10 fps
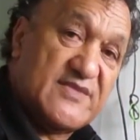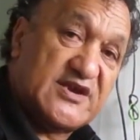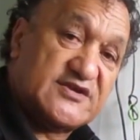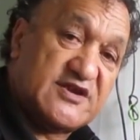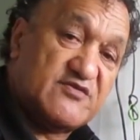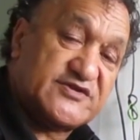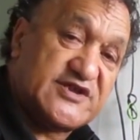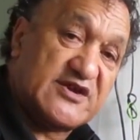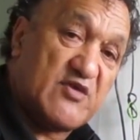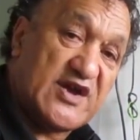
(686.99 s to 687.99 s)
made a deal with
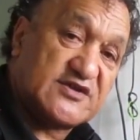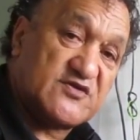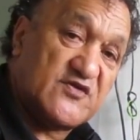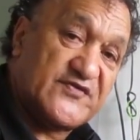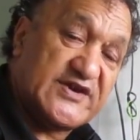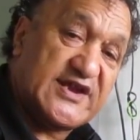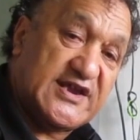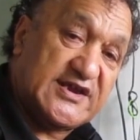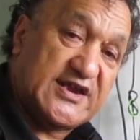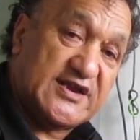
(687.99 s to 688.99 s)
Tera Waikato Whare
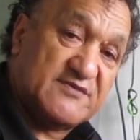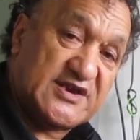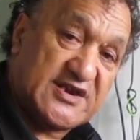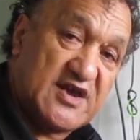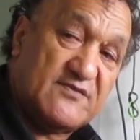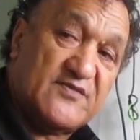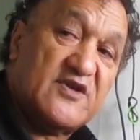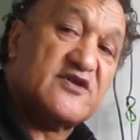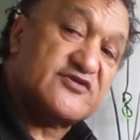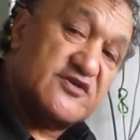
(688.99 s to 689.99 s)
Here Here Manukau
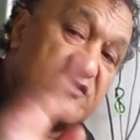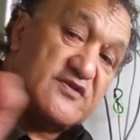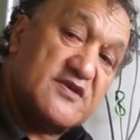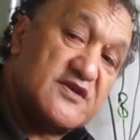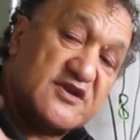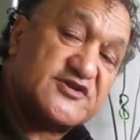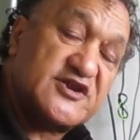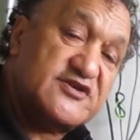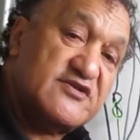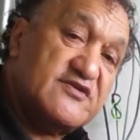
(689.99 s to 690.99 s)
to
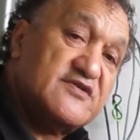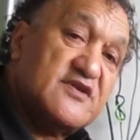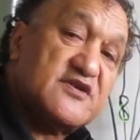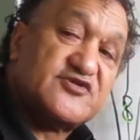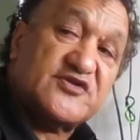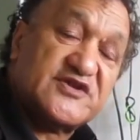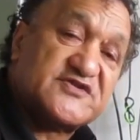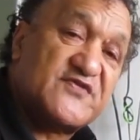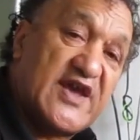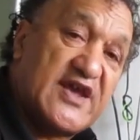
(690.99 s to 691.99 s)
continue to
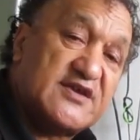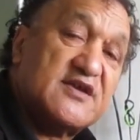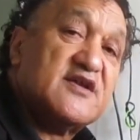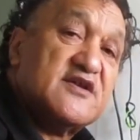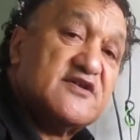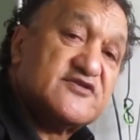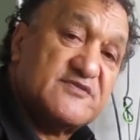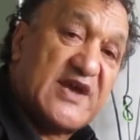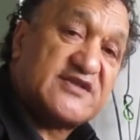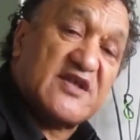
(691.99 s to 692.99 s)
this flag,
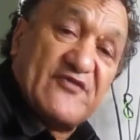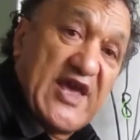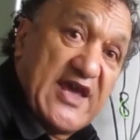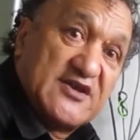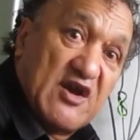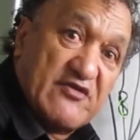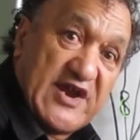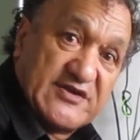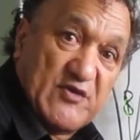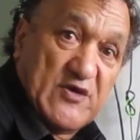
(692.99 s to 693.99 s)
to make the flag go
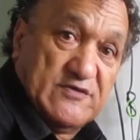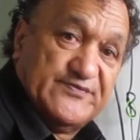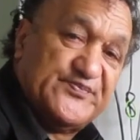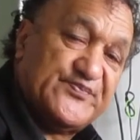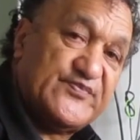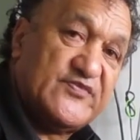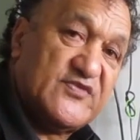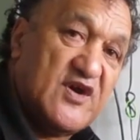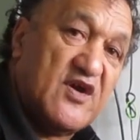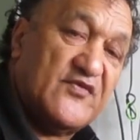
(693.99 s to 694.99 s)
around the world
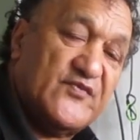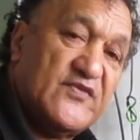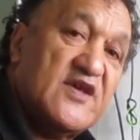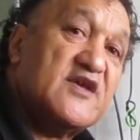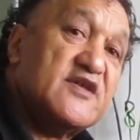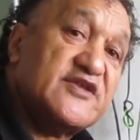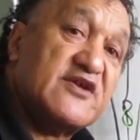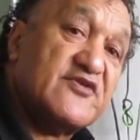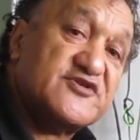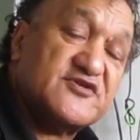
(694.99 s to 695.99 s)
on
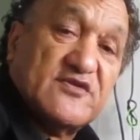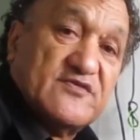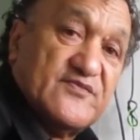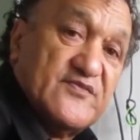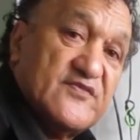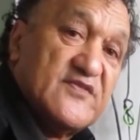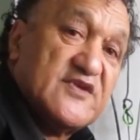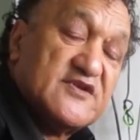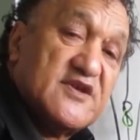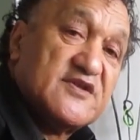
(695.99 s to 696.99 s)
the original
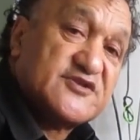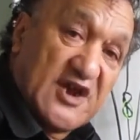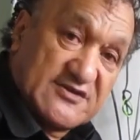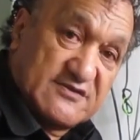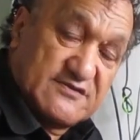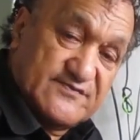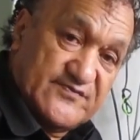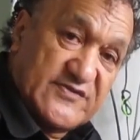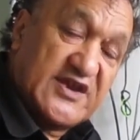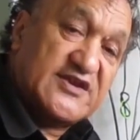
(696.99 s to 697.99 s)
title.
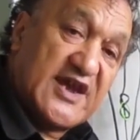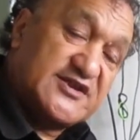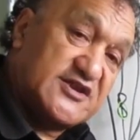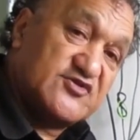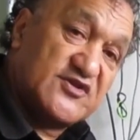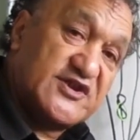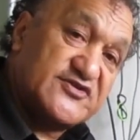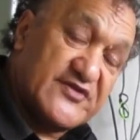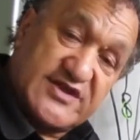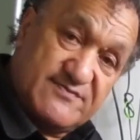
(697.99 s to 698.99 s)
In
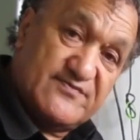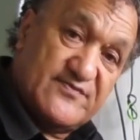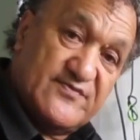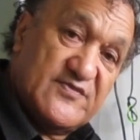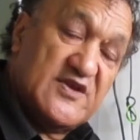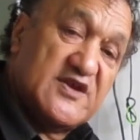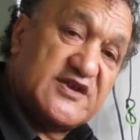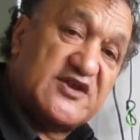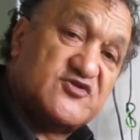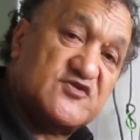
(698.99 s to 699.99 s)
1823,
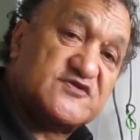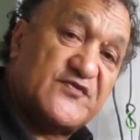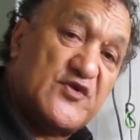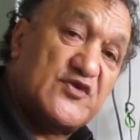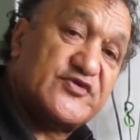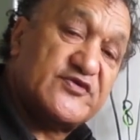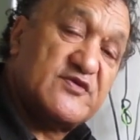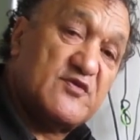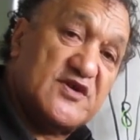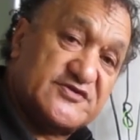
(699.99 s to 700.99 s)
King George IV
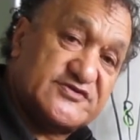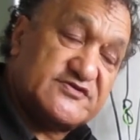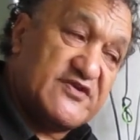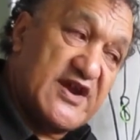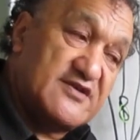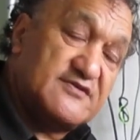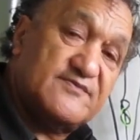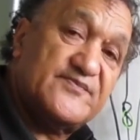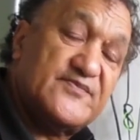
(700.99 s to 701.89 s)
was crowned